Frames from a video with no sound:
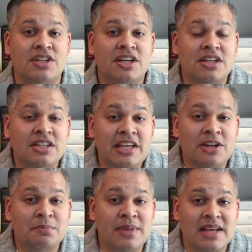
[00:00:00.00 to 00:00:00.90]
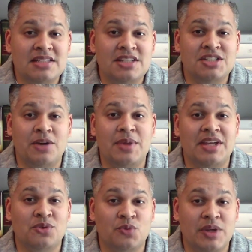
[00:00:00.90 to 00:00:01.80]
a clear message that we
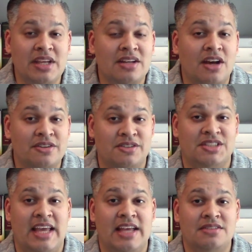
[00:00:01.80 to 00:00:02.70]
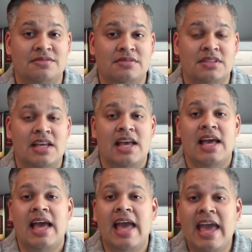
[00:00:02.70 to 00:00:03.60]
can read and understand?
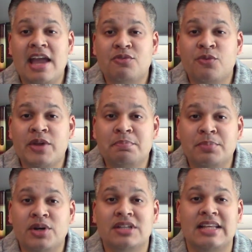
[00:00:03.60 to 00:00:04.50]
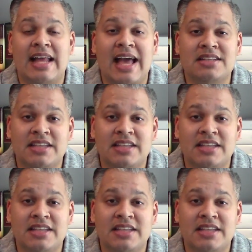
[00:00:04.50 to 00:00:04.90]
Every book that has